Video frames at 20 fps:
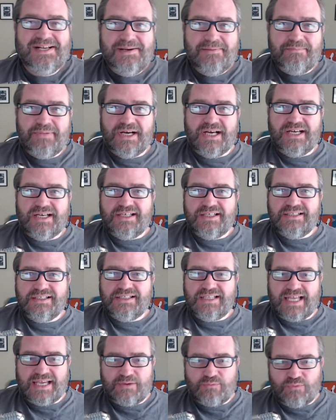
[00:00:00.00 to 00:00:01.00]
But
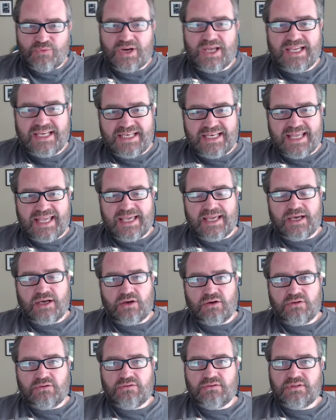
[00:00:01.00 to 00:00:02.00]
like right
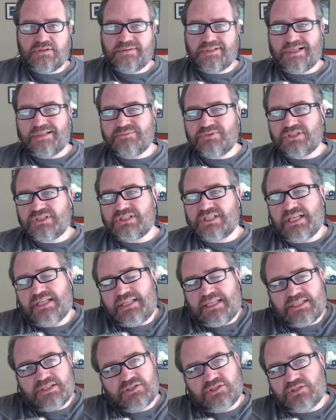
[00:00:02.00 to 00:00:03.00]
now, I'm just
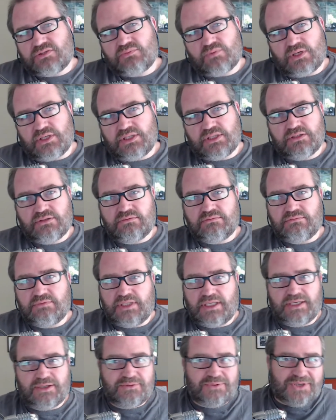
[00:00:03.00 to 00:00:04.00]
like, that's just what I do.
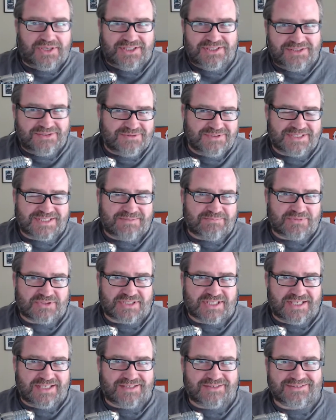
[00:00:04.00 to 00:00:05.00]
Now what I do is eat
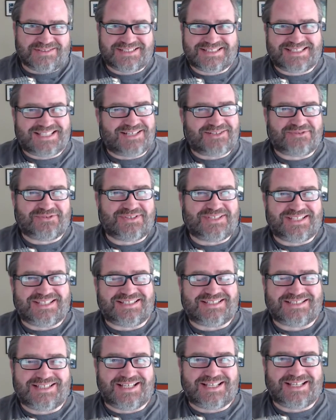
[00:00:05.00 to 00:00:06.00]
potatoes. It sounds
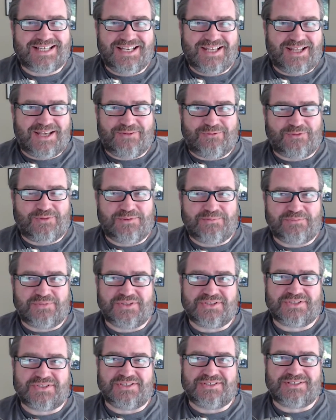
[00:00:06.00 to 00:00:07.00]
ridiculous, like a lifer in
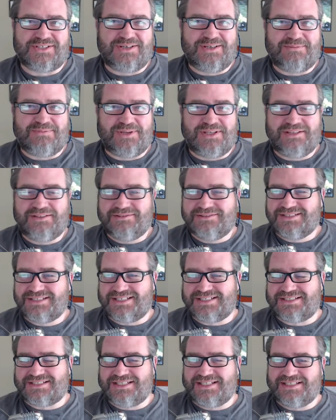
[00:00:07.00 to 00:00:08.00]
prison. It's only been
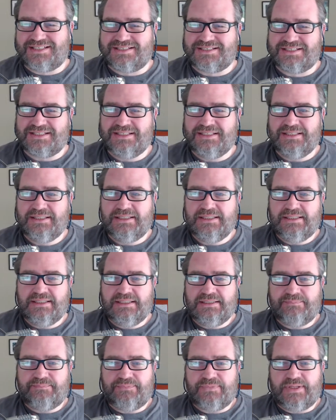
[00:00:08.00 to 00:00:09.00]
6 days.
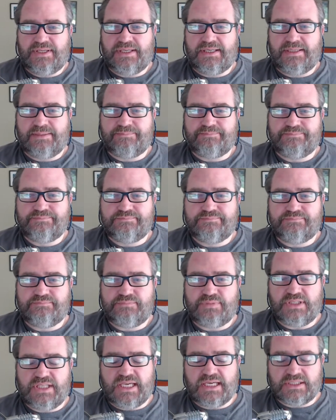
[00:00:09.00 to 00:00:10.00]
But
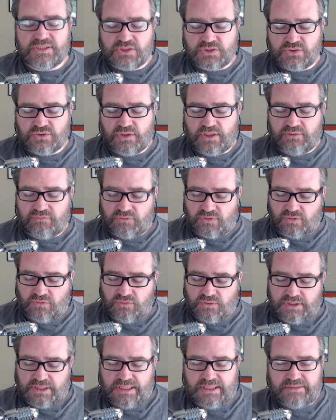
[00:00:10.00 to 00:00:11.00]
yeah, I just thought I'd
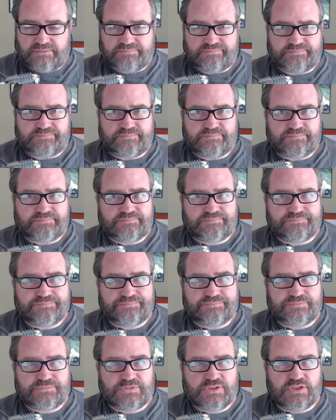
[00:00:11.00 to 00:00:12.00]
record that.
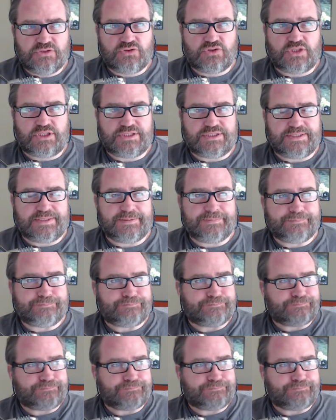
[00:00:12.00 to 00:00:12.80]
It's interesting.